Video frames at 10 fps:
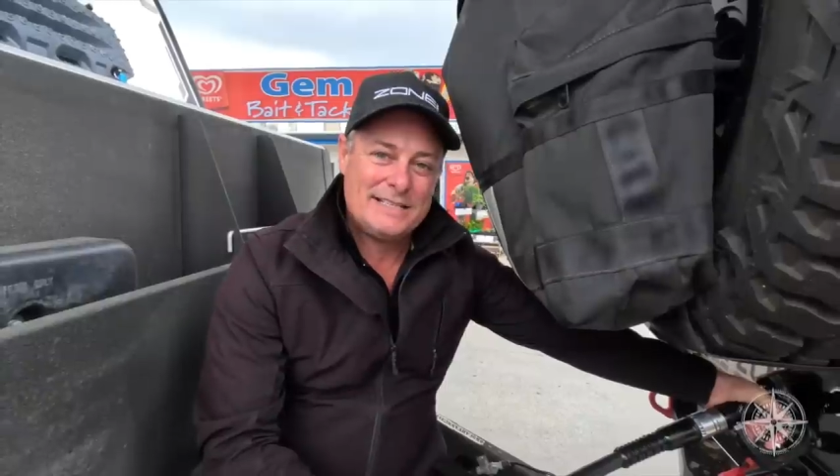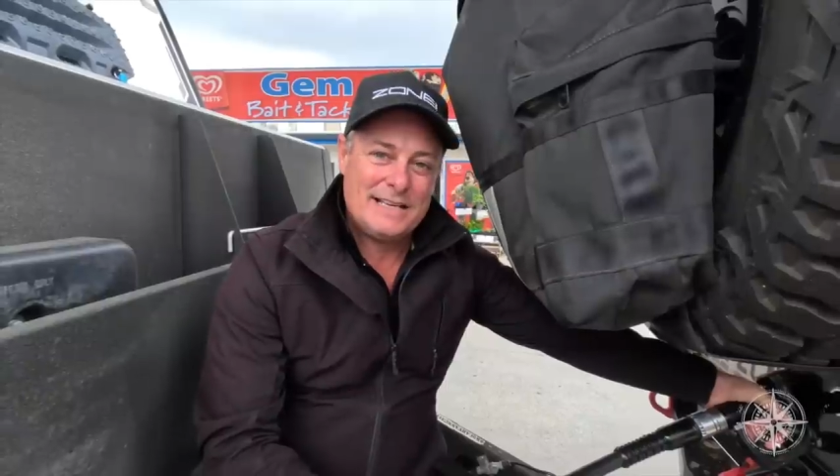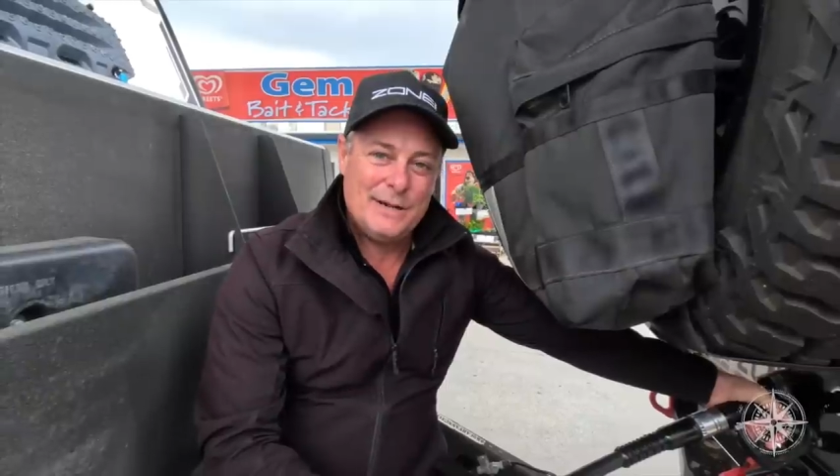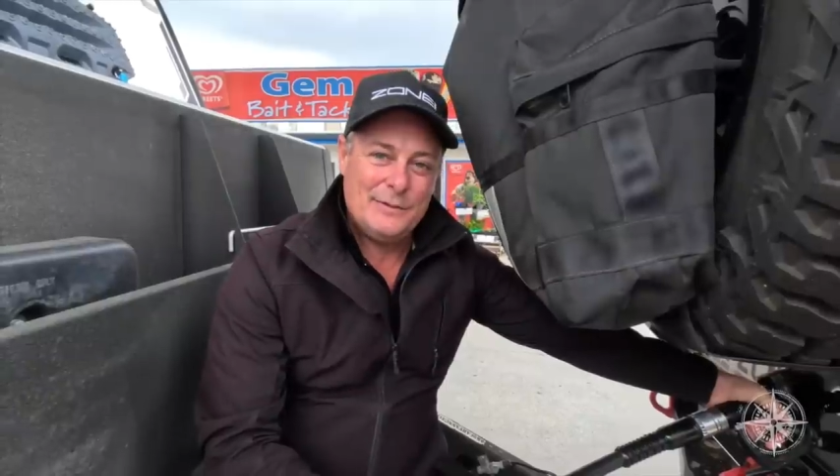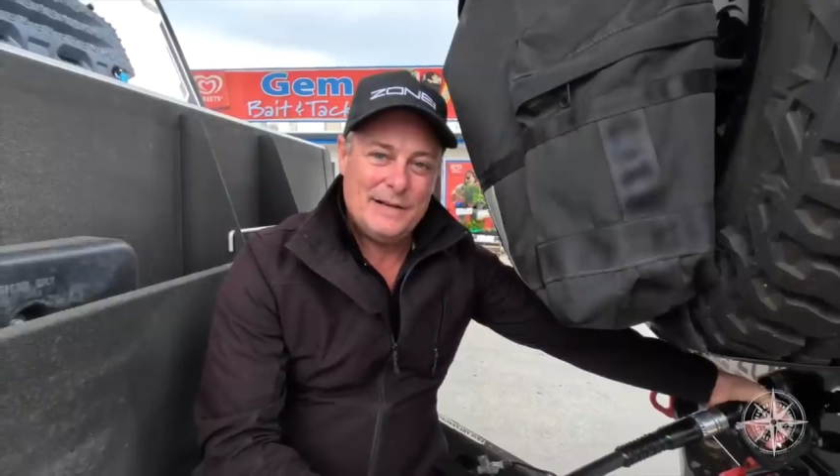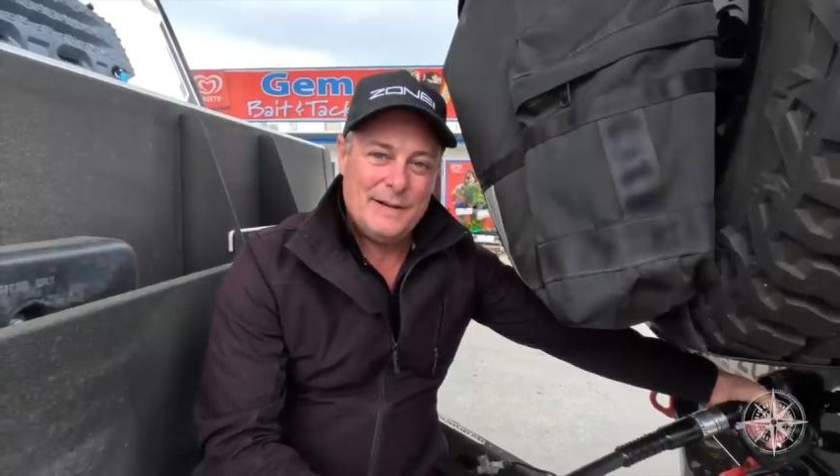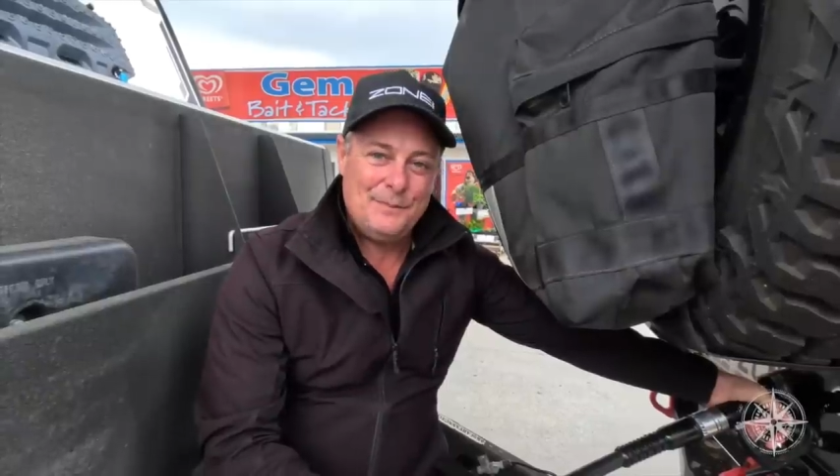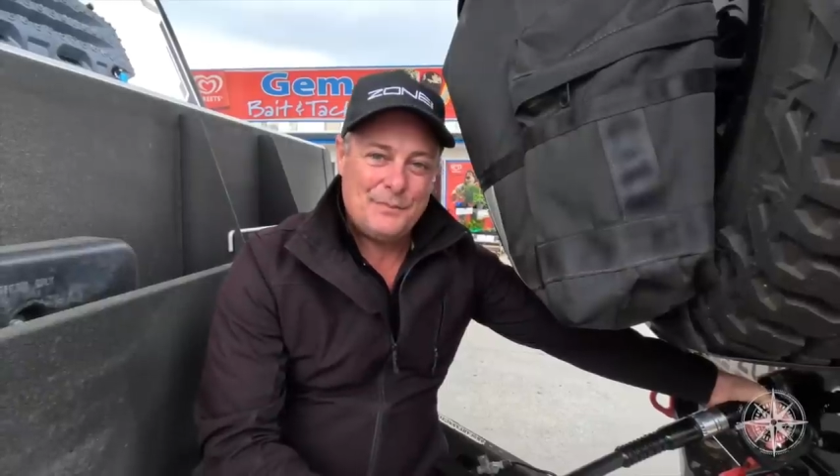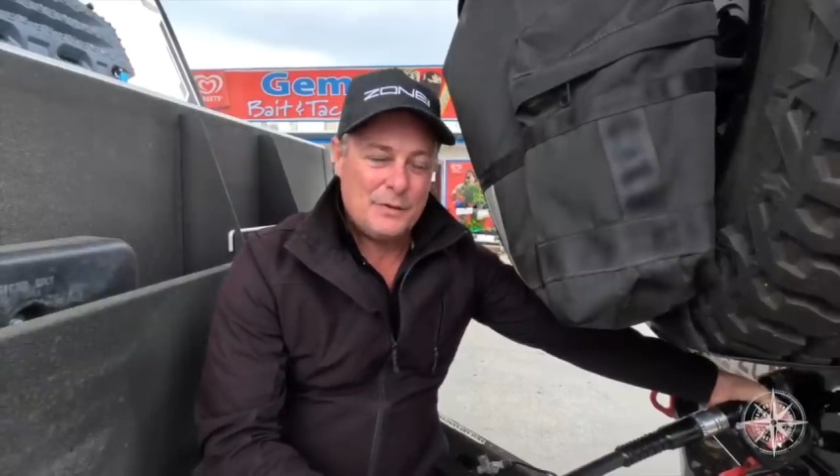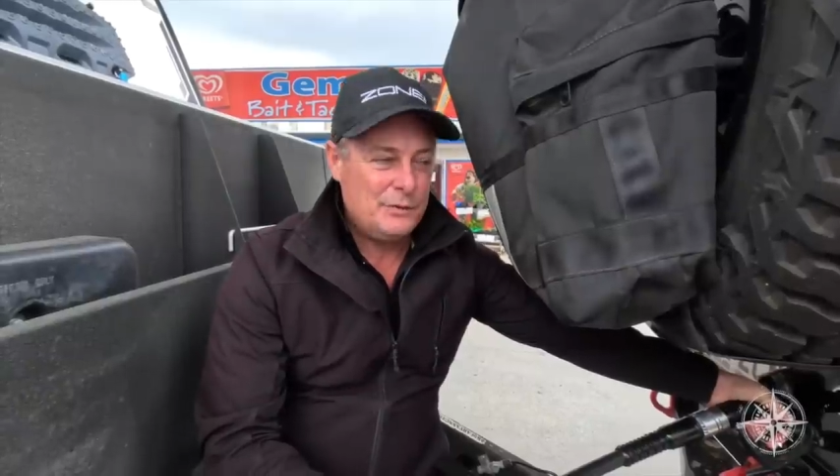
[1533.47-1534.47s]
So
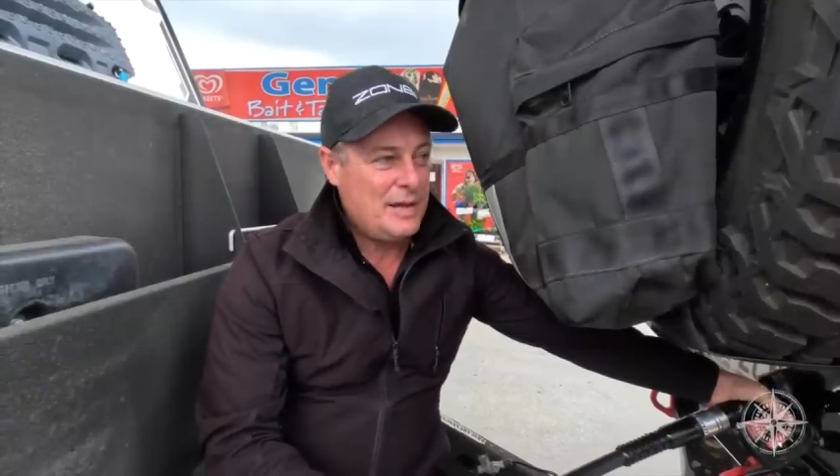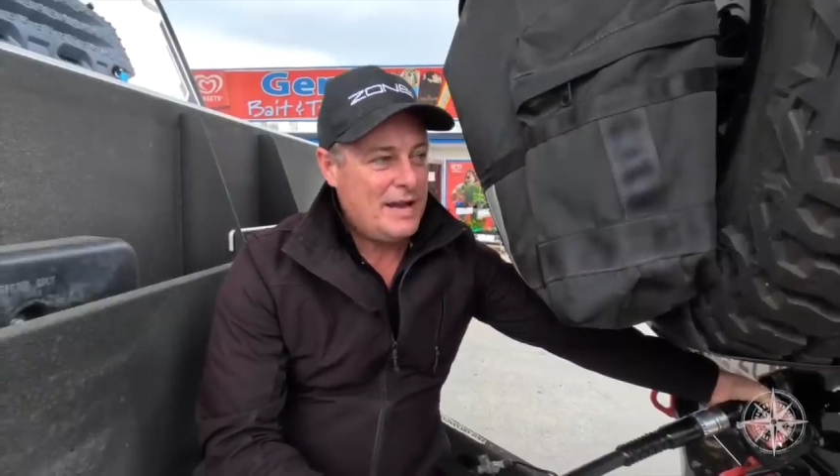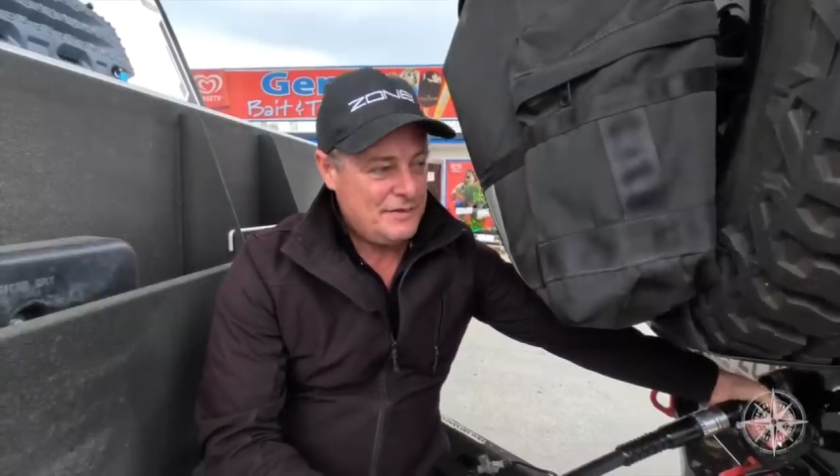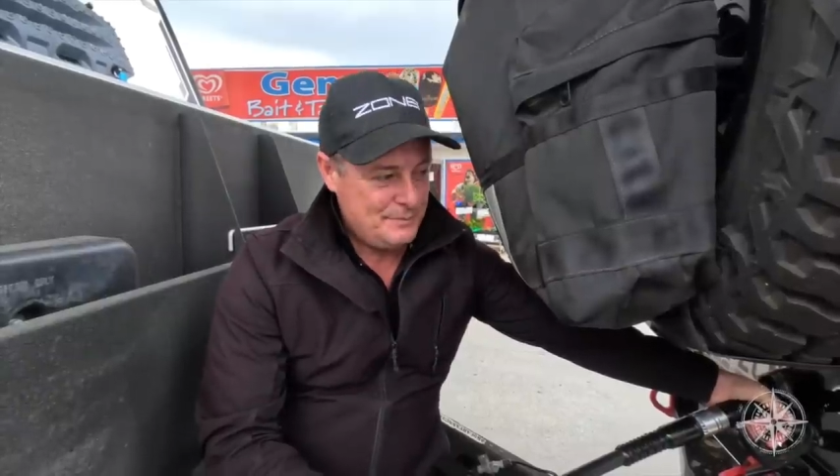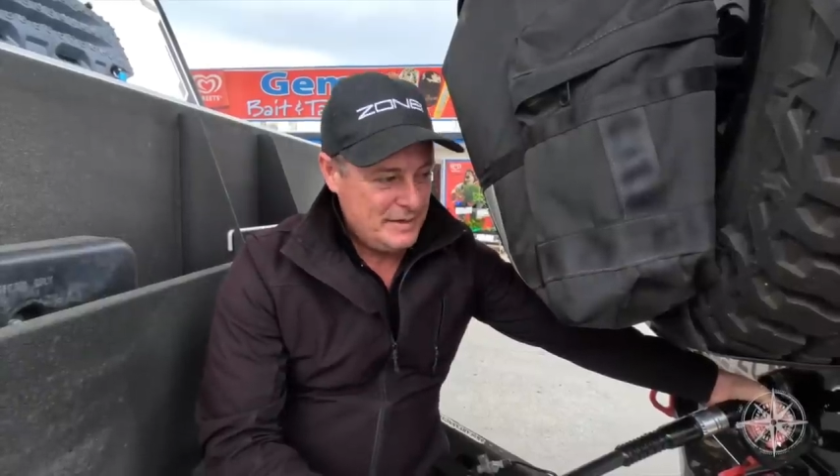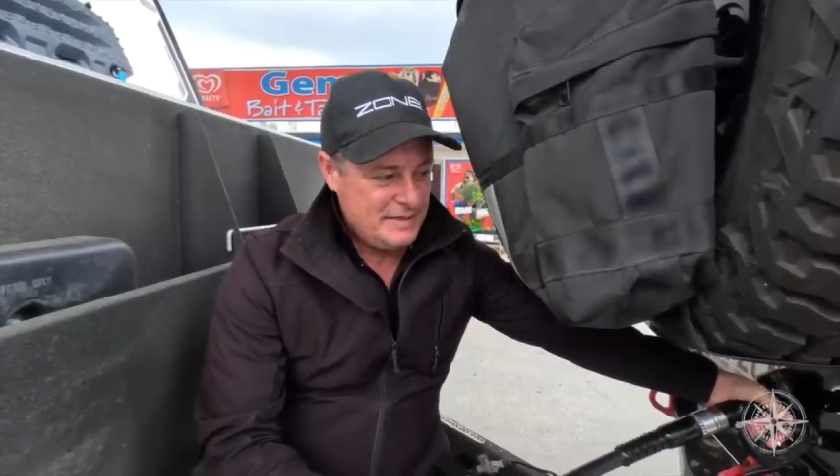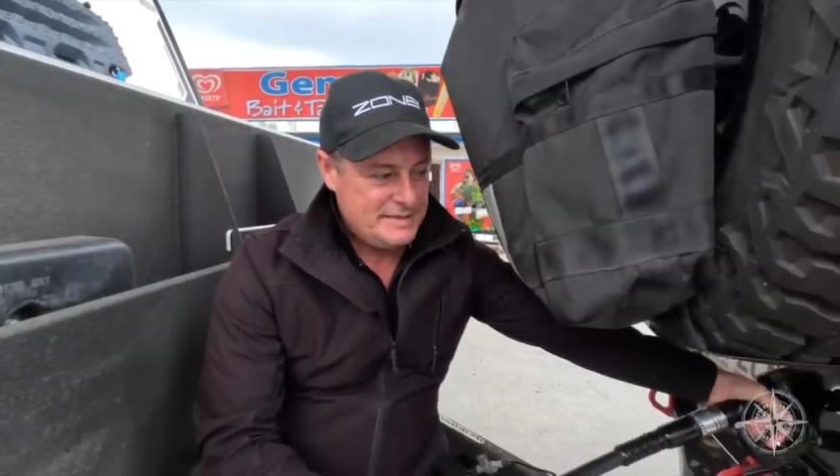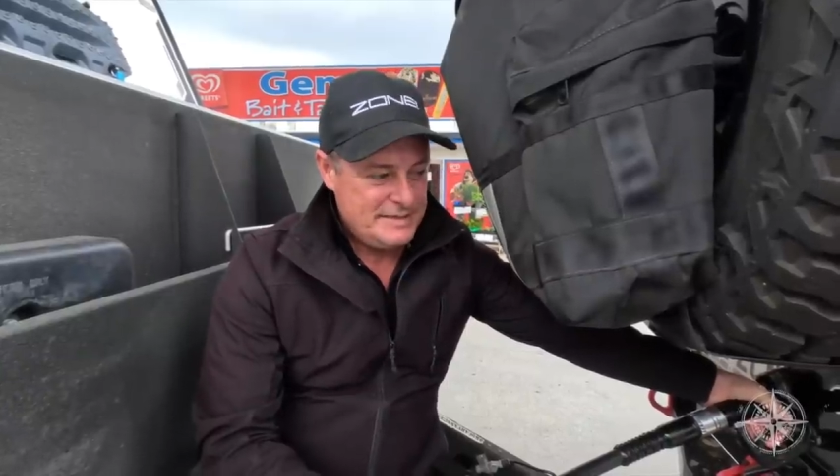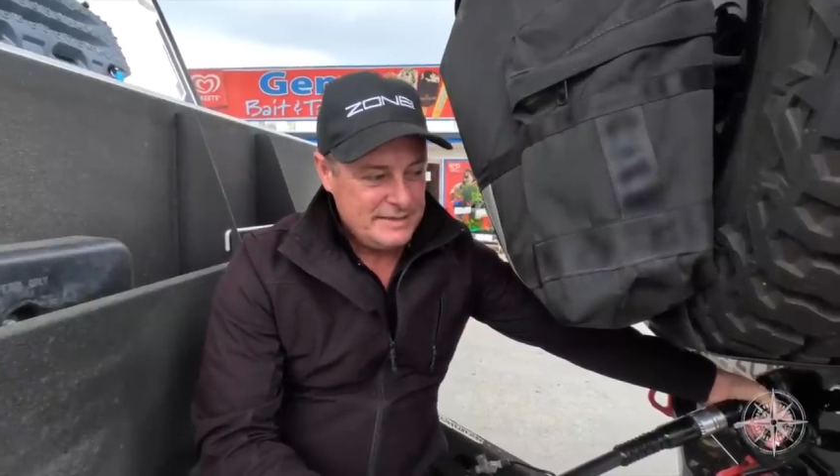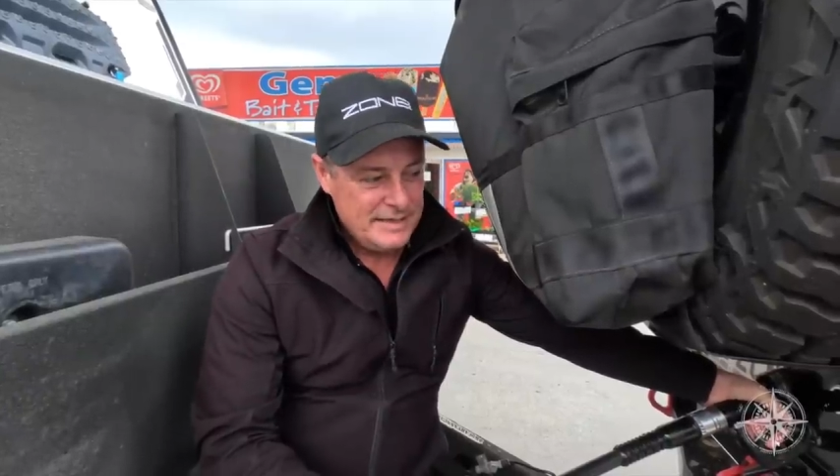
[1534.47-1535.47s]
um, we'll have a bit
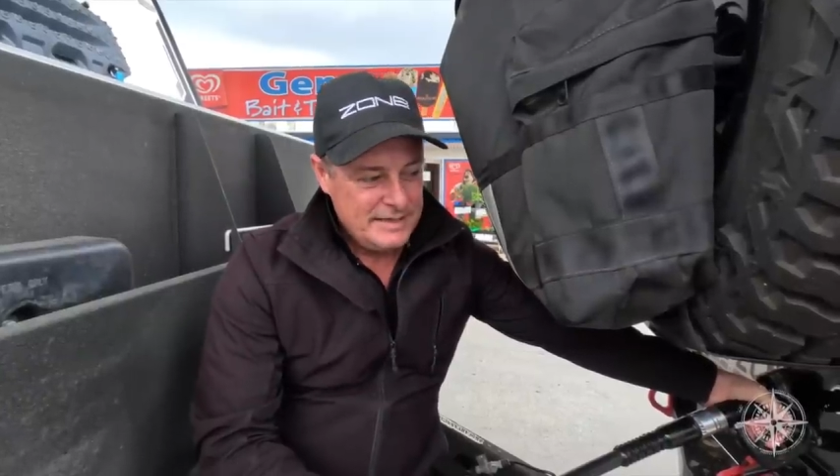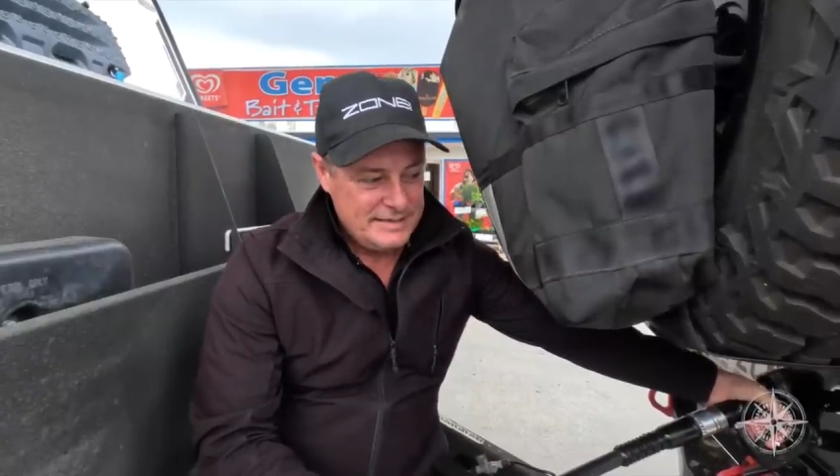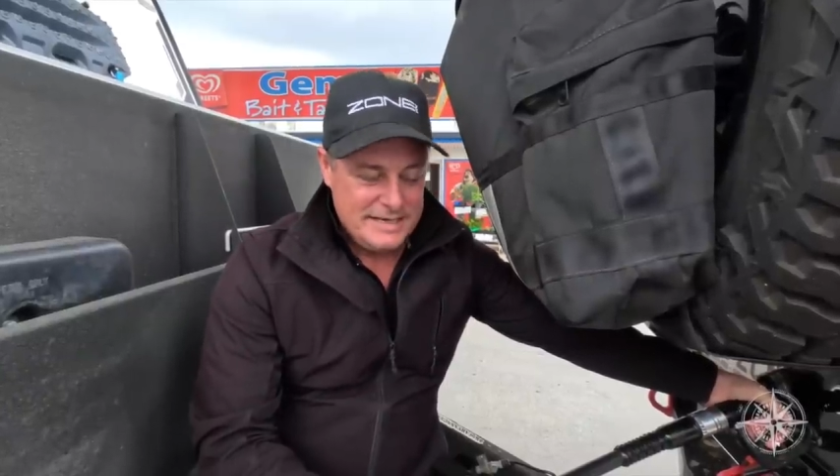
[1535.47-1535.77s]
of